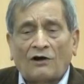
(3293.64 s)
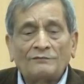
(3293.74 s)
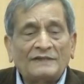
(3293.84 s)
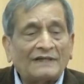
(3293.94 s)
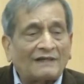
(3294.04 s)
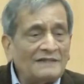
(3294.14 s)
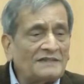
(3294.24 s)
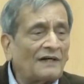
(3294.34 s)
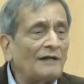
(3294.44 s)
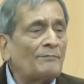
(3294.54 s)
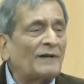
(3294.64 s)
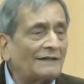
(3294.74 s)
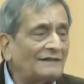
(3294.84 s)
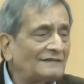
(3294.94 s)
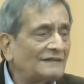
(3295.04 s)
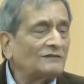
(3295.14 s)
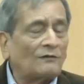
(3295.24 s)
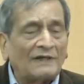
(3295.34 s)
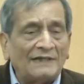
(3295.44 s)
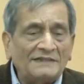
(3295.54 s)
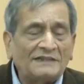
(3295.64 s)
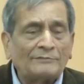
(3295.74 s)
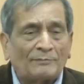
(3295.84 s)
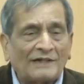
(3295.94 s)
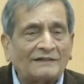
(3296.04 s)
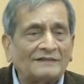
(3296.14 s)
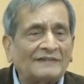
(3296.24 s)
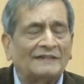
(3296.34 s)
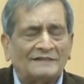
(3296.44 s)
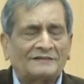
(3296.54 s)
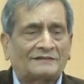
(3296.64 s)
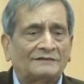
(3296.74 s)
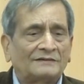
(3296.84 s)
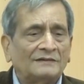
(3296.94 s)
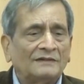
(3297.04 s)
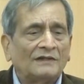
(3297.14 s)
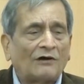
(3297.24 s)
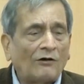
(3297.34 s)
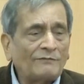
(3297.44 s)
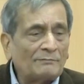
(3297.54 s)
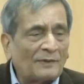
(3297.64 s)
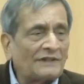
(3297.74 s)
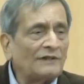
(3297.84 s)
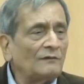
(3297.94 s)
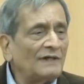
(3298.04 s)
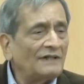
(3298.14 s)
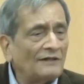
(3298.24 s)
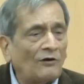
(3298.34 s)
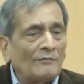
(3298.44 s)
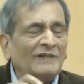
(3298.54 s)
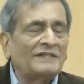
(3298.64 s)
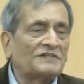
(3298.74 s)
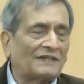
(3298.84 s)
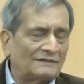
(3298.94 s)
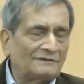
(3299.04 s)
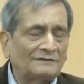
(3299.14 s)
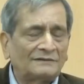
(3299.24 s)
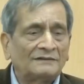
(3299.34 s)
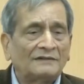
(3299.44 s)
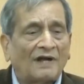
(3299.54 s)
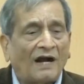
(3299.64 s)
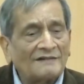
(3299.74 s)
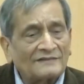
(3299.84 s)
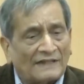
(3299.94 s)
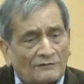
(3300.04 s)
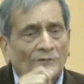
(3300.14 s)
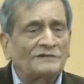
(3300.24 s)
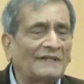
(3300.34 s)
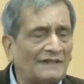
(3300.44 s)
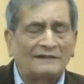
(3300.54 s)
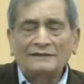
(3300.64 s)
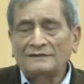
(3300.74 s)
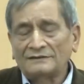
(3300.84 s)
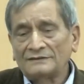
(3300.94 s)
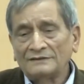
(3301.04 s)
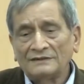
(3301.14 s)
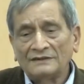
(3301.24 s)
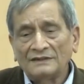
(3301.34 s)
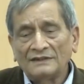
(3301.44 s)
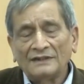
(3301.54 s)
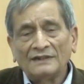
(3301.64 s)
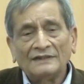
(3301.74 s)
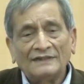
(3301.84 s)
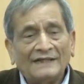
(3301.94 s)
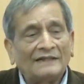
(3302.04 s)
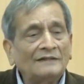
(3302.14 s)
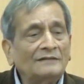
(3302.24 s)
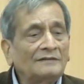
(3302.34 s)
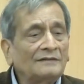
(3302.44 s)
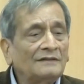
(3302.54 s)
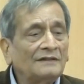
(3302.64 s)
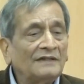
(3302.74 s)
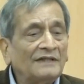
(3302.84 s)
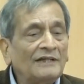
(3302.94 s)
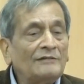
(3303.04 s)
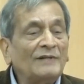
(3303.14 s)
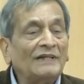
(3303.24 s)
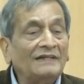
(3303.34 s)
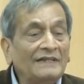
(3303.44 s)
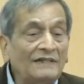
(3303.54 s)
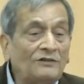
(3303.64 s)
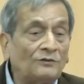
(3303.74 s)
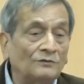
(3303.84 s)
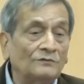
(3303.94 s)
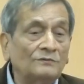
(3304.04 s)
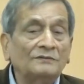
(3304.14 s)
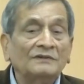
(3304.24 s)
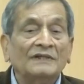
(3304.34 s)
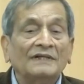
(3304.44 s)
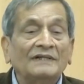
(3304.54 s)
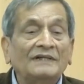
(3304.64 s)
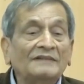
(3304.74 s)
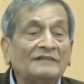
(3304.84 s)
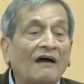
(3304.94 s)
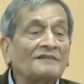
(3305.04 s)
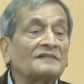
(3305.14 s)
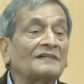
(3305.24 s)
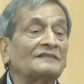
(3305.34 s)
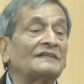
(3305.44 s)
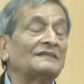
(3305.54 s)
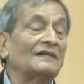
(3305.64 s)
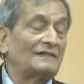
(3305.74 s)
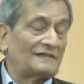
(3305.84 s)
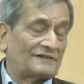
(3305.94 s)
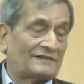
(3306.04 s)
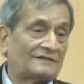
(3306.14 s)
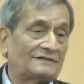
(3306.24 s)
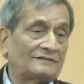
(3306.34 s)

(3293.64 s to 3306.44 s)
of the cultural practices or religious practices of a particular denomination are sacrosanct, then it may lead to disastrous results.